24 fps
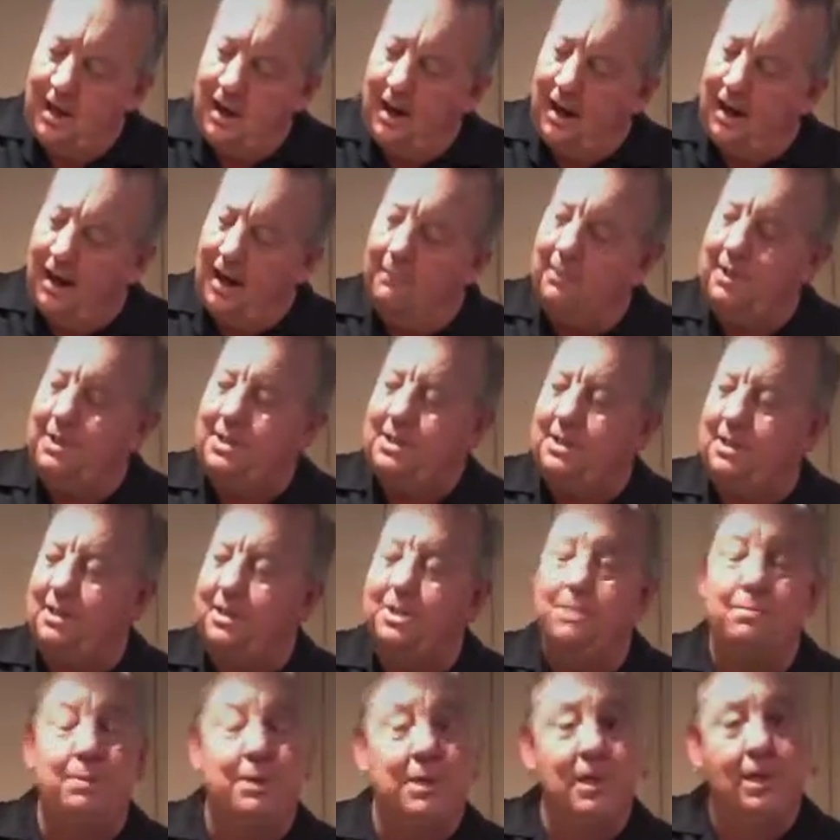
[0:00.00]
Obviously
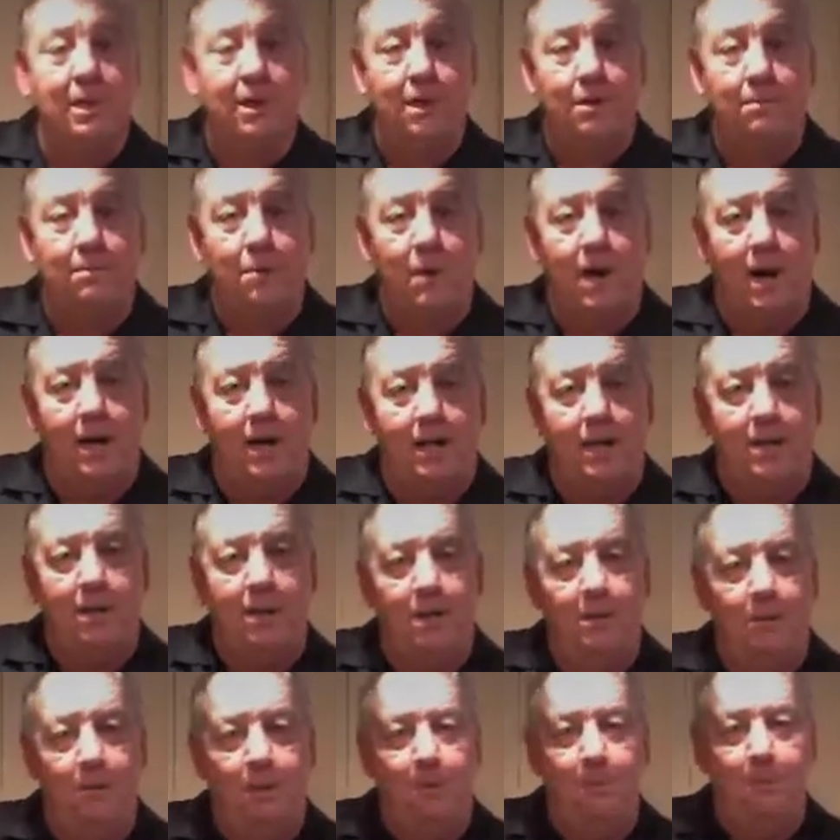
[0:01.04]
this particular product
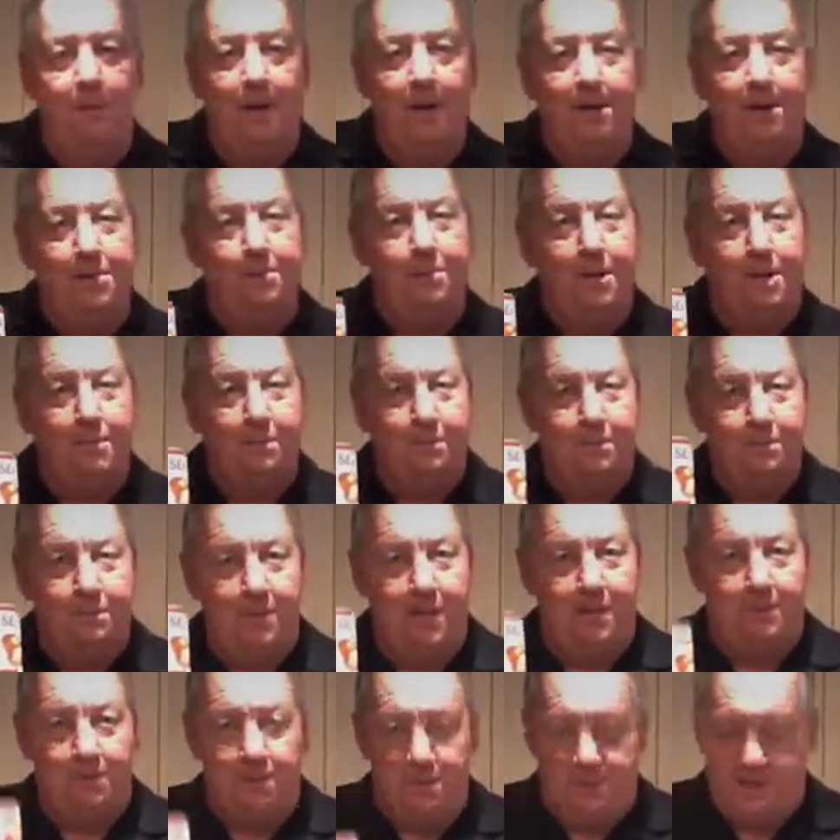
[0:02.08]
we found is one of the
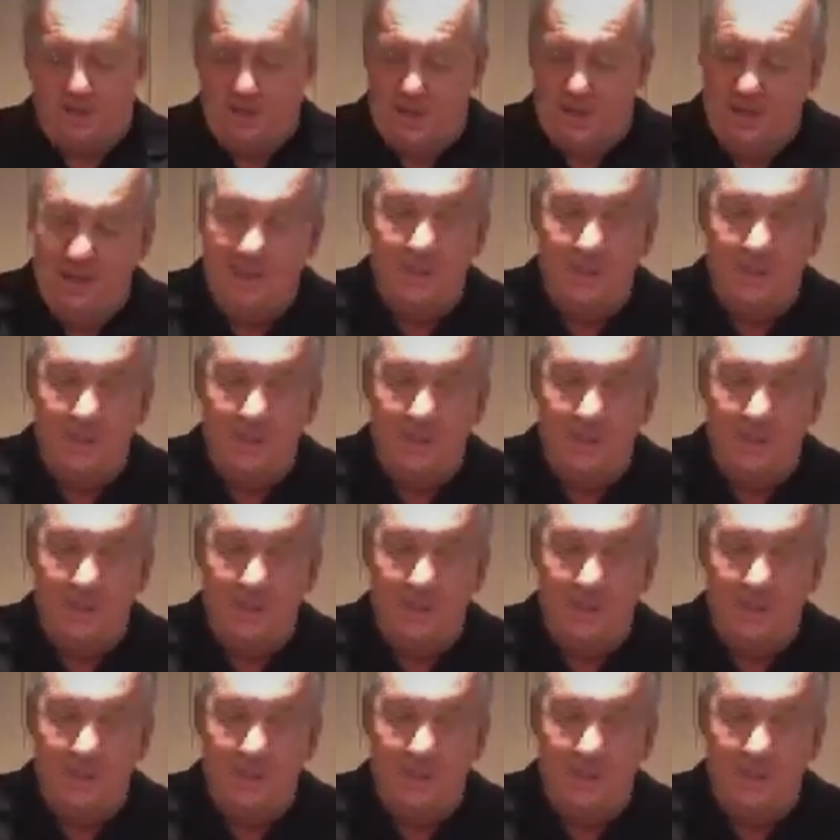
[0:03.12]
favorites.